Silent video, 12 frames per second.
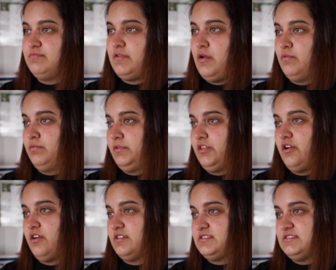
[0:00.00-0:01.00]
probably the
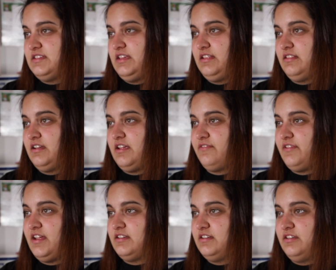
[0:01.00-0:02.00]
hardest thing that I've
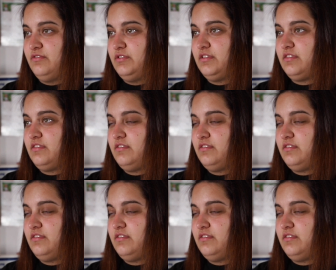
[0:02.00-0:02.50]
had to deal with.